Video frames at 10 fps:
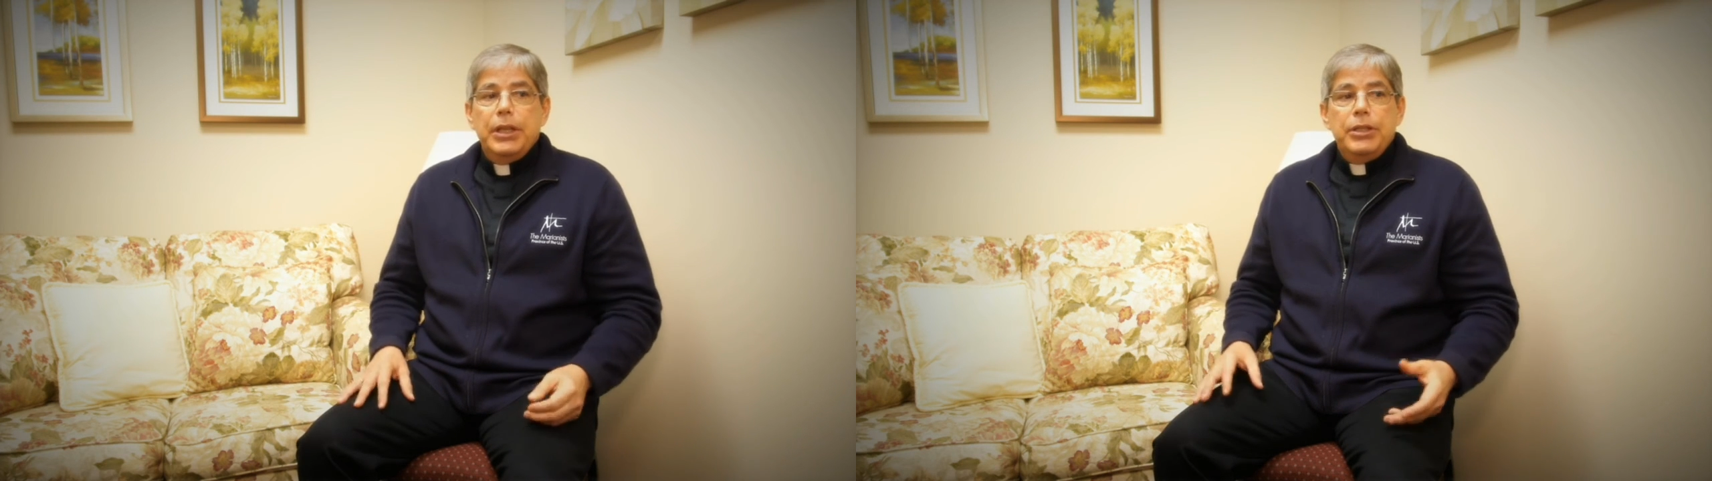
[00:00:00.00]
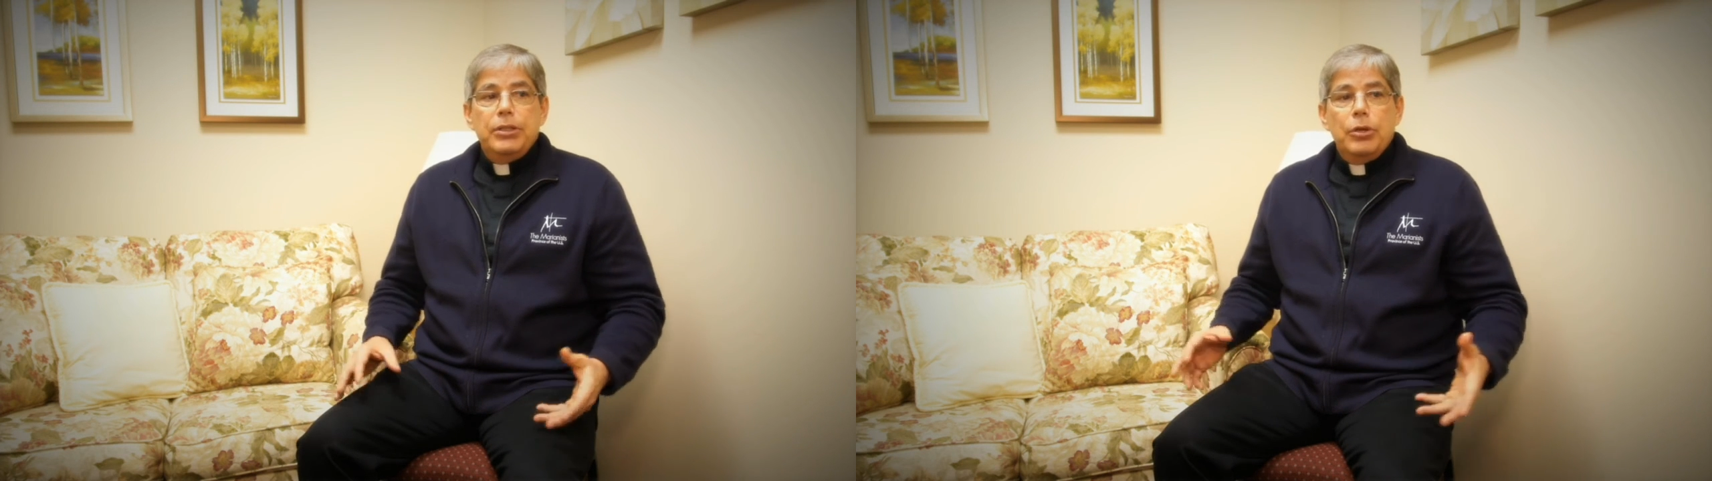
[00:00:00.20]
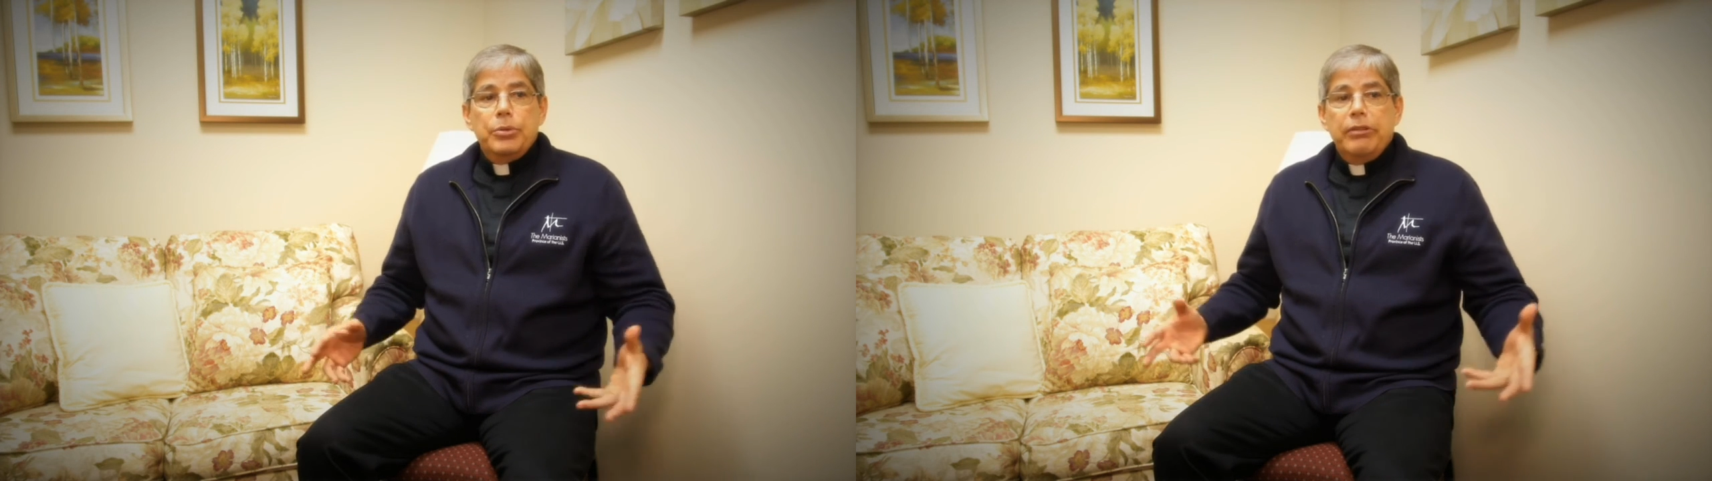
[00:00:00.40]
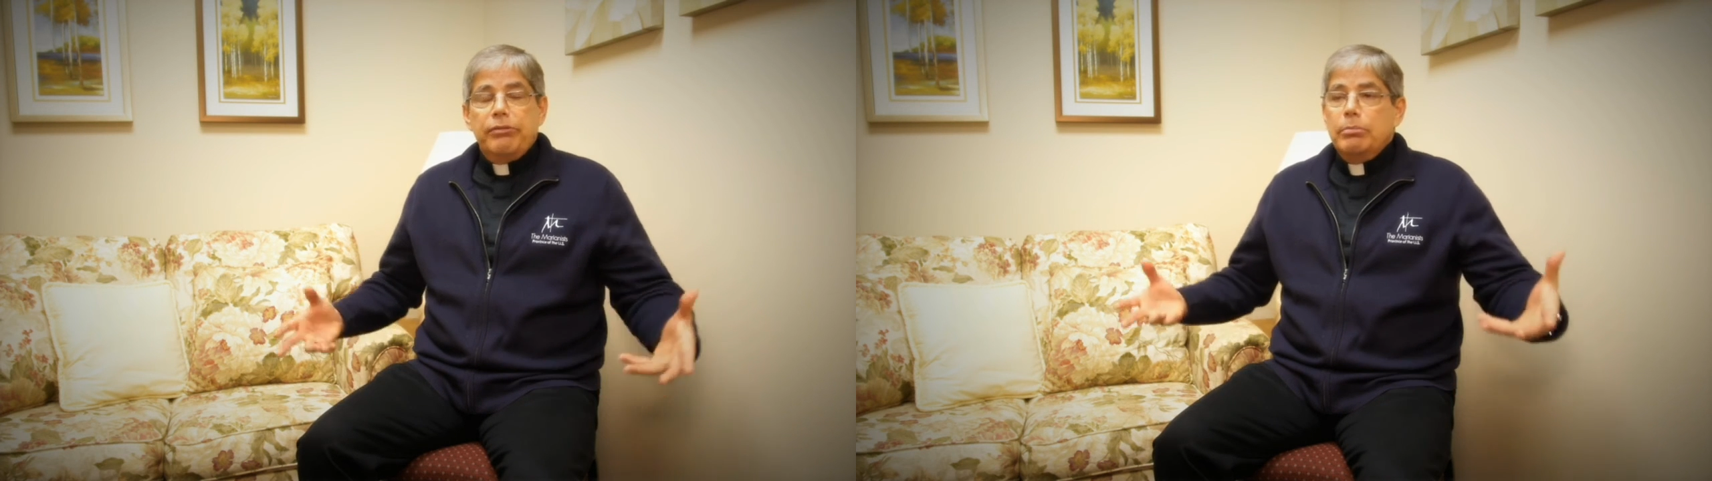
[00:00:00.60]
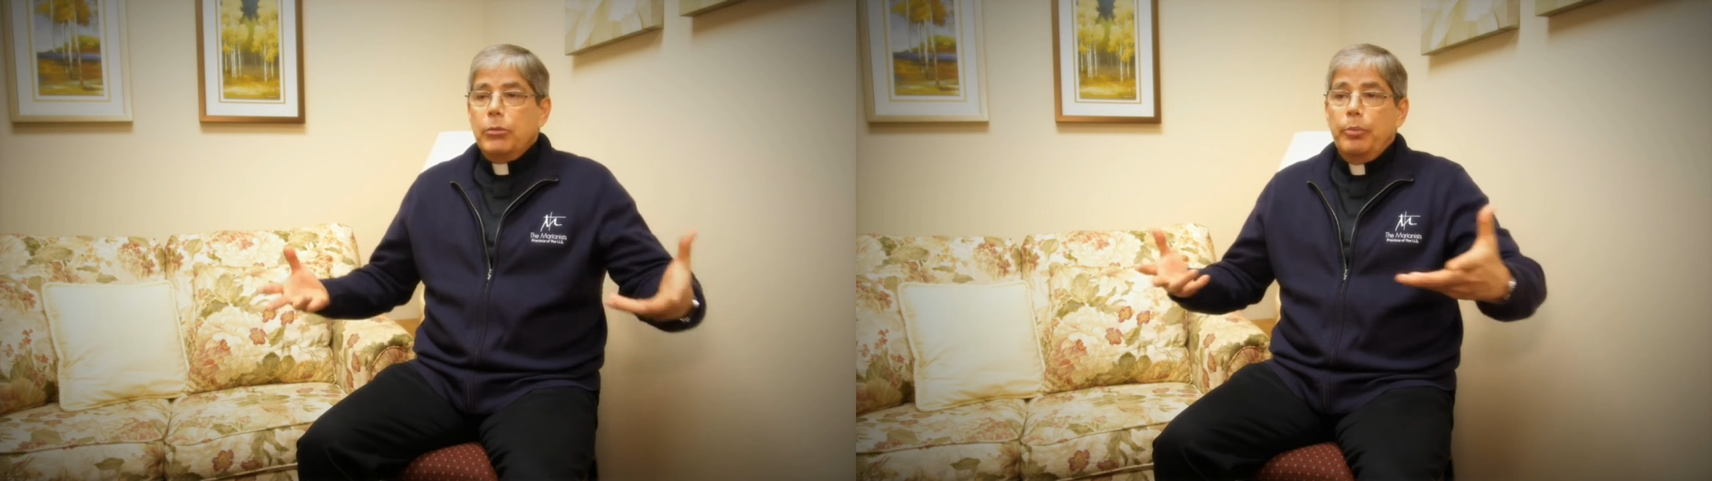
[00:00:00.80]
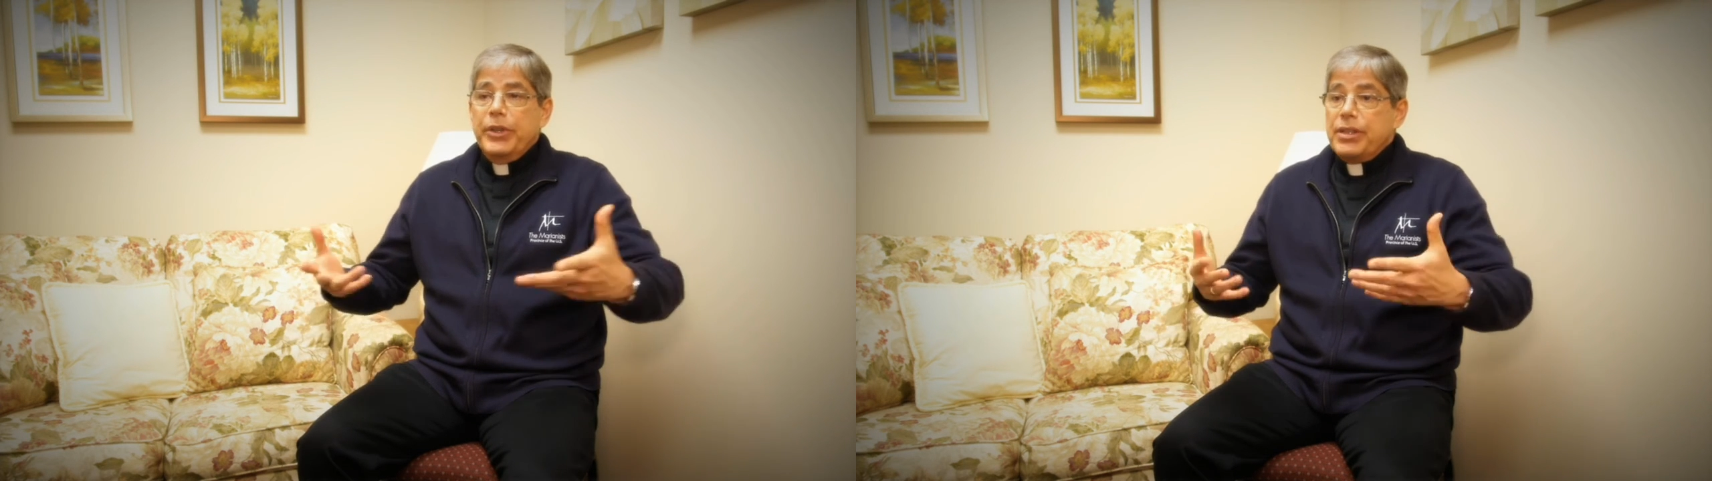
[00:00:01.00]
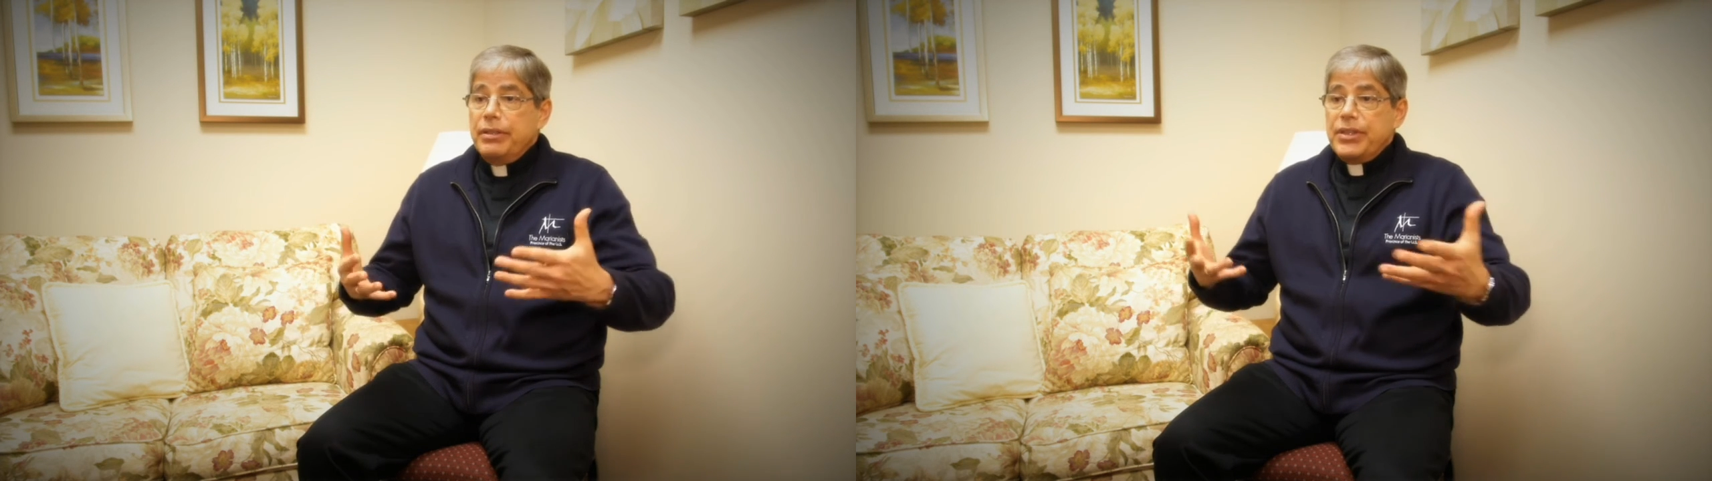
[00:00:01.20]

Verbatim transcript: you know, different moments in the